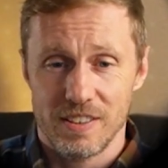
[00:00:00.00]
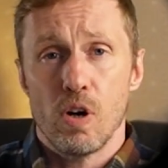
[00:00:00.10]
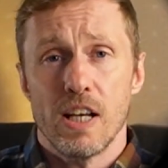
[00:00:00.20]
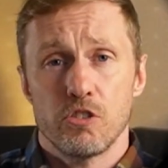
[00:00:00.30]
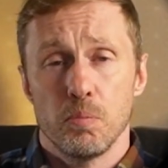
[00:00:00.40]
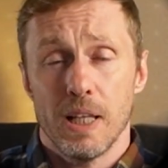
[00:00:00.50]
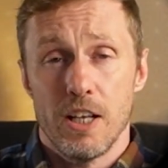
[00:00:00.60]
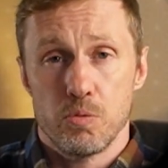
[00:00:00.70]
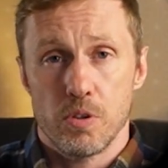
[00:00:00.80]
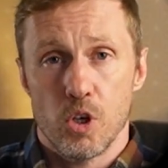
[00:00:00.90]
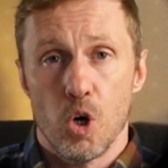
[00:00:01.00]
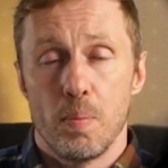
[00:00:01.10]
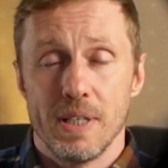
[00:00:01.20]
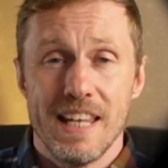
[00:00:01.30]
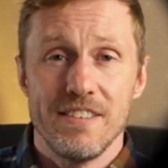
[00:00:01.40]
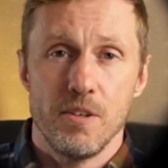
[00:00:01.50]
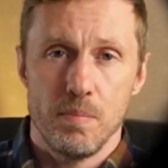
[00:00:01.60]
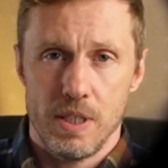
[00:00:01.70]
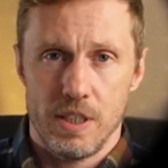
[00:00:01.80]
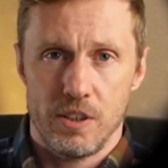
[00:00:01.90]
Write some lines with open-ended
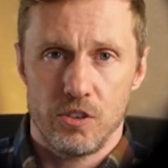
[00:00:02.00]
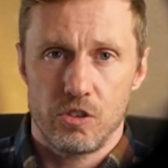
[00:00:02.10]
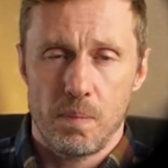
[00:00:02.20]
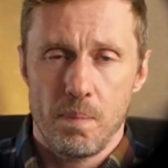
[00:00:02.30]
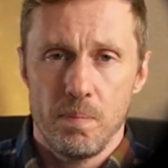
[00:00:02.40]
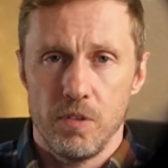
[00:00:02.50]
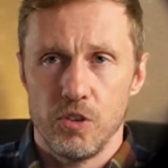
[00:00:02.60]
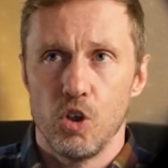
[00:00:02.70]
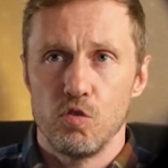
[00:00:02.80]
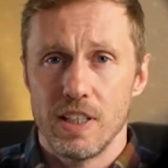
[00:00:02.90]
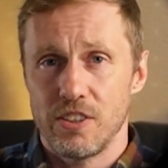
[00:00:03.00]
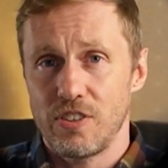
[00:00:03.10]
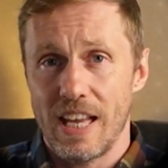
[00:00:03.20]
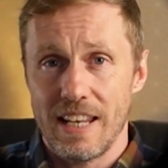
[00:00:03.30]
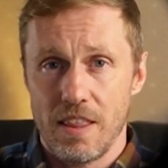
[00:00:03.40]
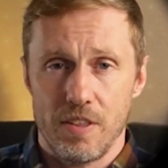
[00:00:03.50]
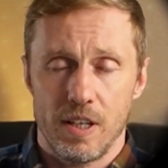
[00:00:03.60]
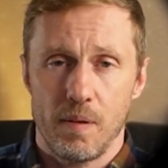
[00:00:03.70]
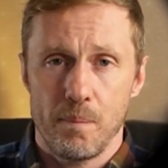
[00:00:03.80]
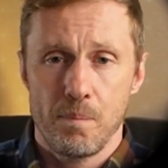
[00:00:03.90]
meanings that don't really say
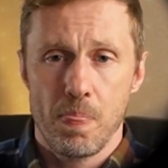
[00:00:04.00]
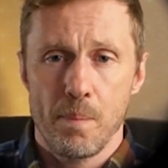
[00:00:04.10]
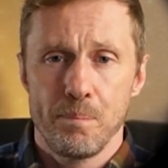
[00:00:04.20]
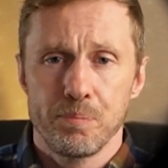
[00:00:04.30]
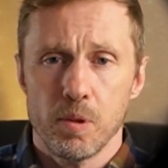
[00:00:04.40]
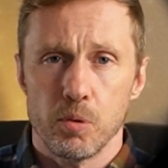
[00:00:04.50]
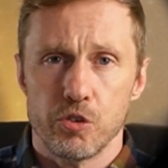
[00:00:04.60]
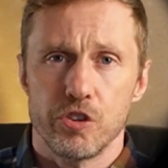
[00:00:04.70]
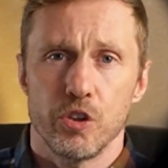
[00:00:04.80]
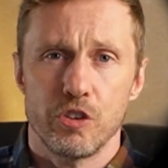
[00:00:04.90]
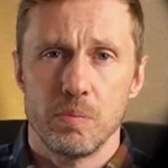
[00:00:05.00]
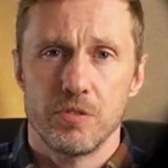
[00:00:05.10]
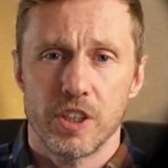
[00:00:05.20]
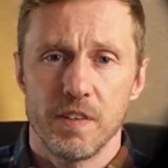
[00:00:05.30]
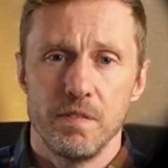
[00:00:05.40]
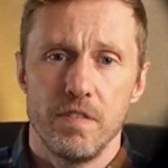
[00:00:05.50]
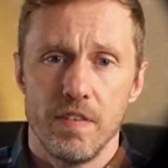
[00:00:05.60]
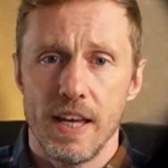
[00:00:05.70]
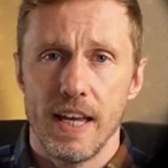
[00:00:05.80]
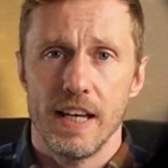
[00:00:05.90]
anything, but still seem to
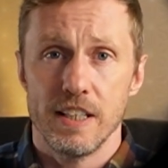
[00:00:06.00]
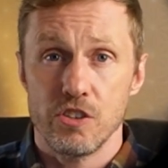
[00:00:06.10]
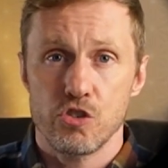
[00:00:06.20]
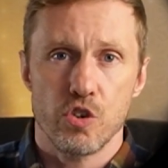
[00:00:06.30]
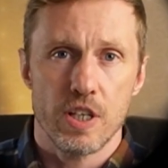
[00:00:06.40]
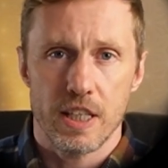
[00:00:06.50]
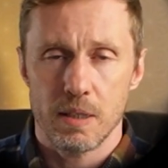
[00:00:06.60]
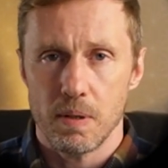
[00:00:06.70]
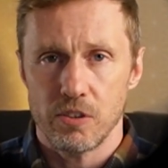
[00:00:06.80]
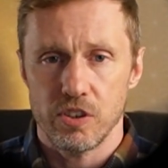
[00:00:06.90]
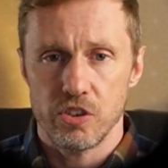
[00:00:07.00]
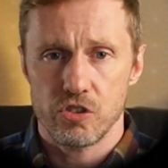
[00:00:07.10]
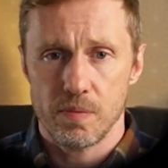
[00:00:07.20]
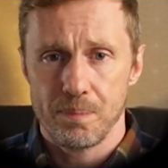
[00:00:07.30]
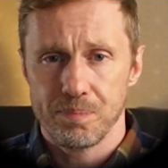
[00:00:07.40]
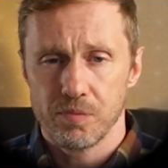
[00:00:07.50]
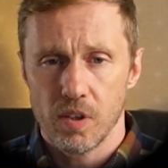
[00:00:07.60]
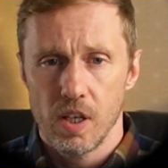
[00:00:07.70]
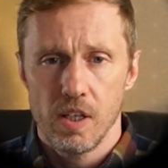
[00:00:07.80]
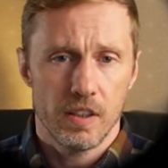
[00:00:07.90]
convey an intriguing message.
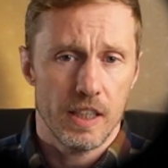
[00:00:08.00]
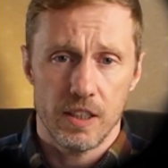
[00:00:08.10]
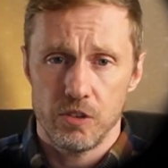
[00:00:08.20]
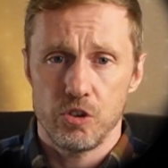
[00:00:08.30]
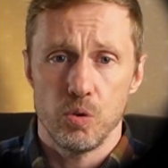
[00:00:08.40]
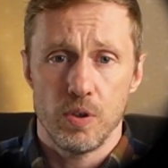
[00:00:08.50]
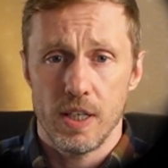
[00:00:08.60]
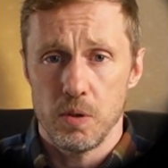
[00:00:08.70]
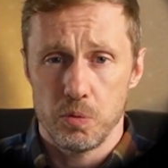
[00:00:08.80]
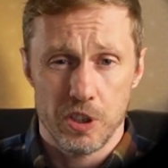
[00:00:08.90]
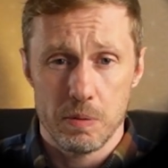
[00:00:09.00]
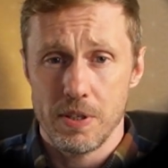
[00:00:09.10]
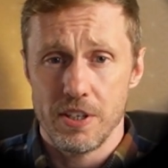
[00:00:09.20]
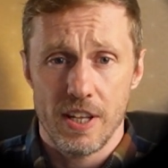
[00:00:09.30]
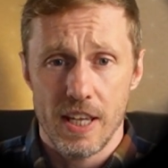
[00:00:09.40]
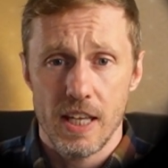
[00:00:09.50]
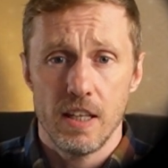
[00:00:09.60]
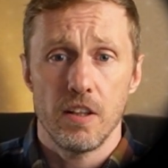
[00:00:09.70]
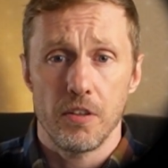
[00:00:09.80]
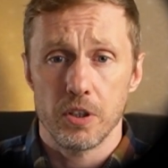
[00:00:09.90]
like 2 days was going to be the day
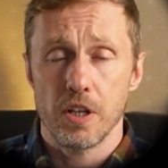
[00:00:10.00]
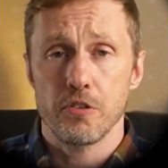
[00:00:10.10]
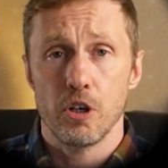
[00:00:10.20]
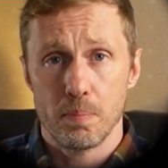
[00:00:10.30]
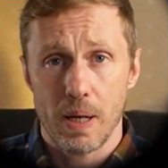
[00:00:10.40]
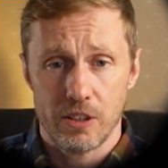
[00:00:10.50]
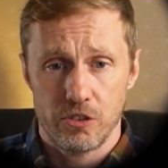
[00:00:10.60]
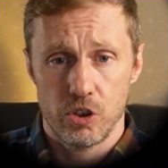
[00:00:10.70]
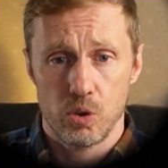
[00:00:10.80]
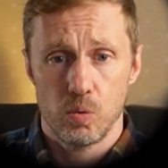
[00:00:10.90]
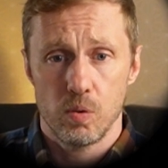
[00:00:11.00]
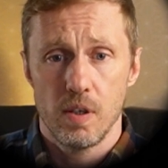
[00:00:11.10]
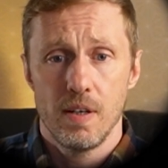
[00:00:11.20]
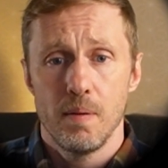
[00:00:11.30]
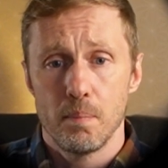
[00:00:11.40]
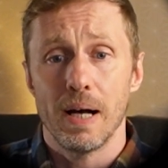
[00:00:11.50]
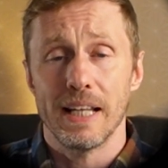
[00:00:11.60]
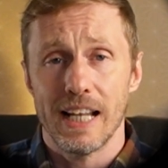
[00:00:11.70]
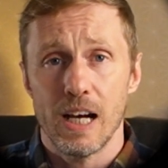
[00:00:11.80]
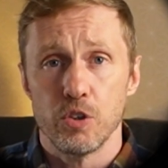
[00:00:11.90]
that they're going to throw it back you. By
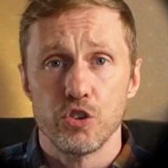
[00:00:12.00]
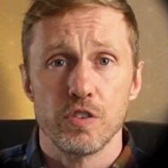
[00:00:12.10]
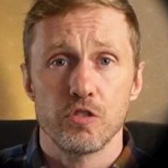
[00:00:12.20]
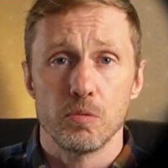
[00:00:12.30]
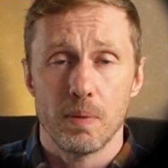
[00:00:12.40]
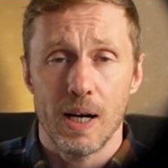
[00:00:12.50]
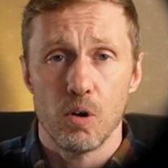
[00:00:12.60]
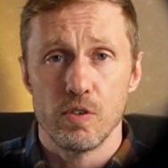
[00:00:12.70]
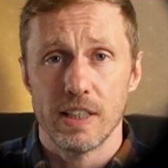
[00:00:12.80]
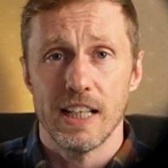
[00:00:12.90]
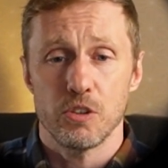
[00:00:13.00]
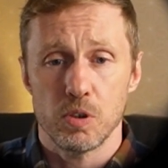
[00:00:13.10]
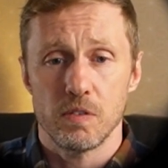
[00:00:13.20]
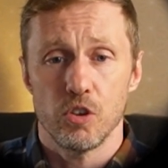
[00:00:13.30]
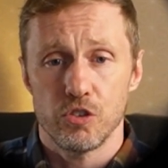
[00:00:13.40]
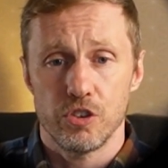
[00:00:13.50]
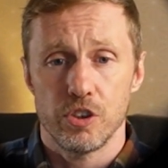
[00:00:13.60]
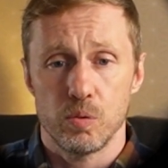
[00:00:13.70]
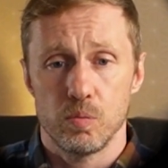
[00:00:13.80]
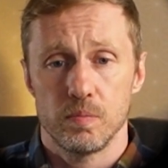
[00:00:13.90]
now you should have somehow realised what you've got to
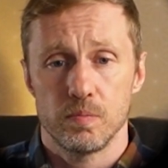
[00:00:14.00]
do.